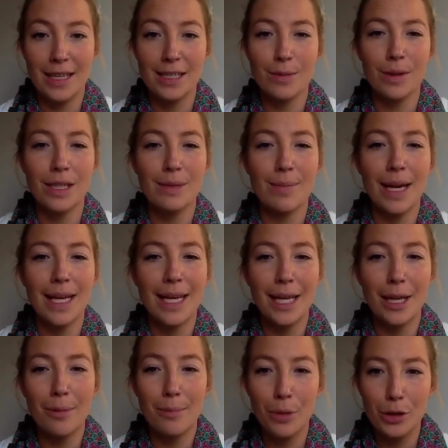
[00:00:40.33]
as well as making
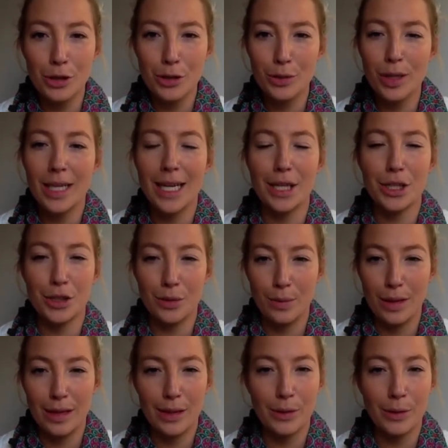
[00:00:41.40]
an emotional connection
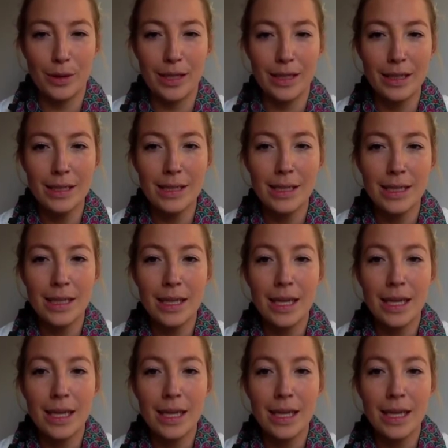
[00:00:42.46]
with the audience.